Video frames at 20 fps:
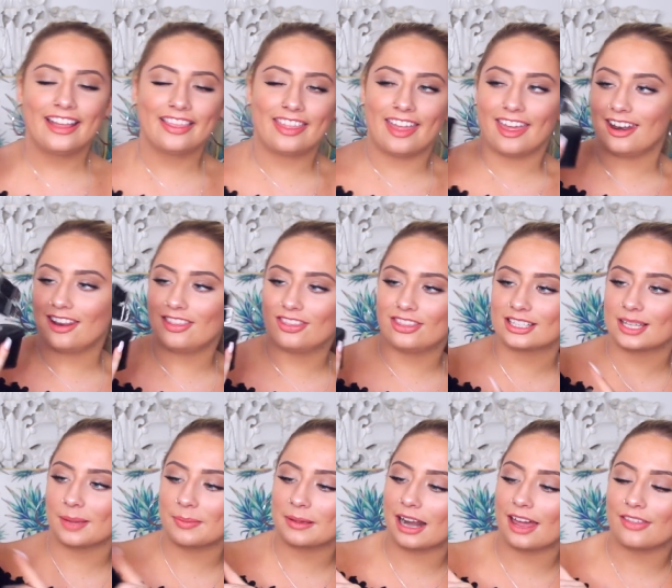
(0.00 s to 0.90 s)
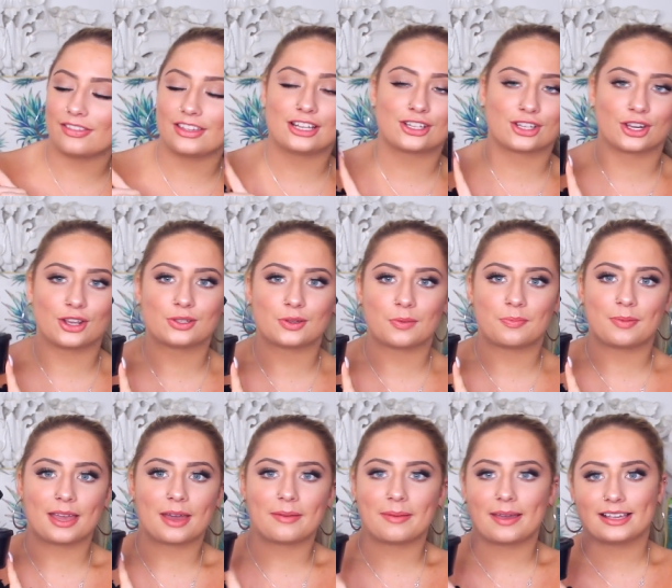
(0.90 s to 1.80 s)
then something like these shoes would
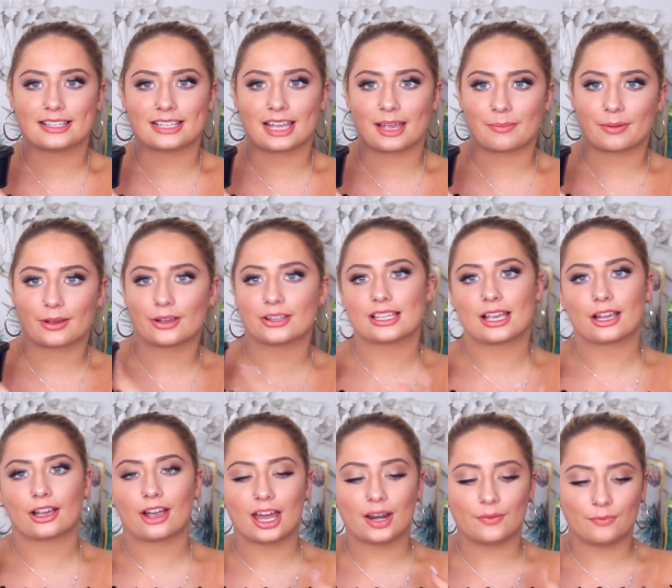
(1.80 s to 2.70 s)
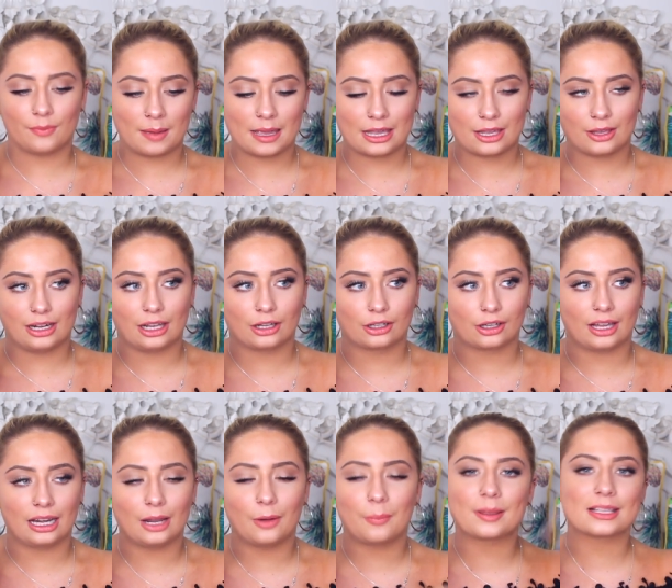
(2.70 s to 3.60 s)
be amazing because it kind of make you look
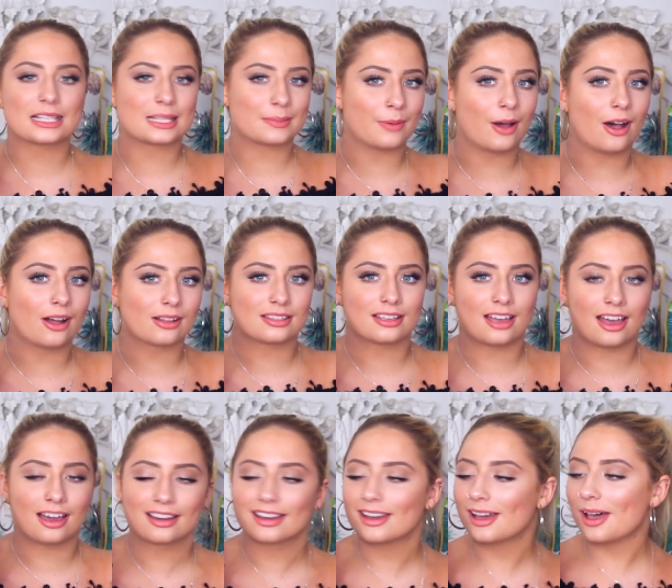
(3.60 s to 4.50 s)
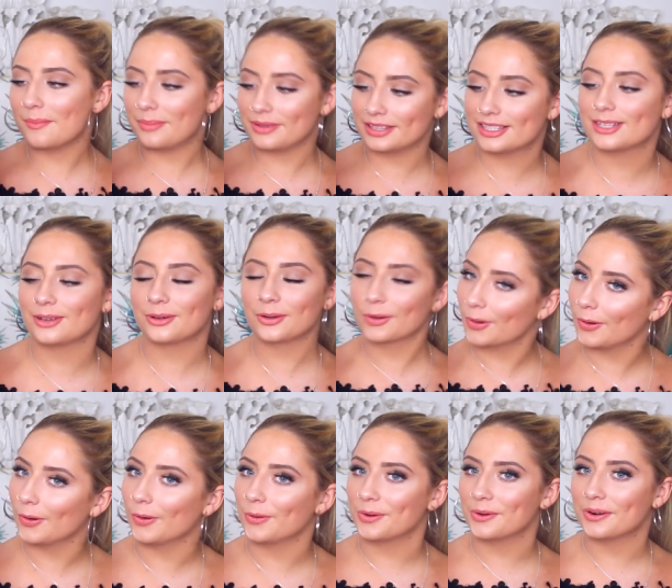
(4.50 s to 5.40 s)
a little bit smarter but still
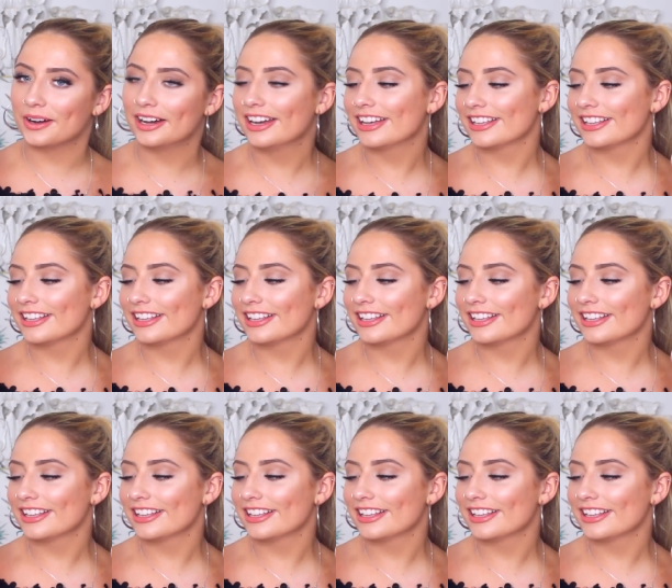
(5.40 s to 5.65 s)
cool.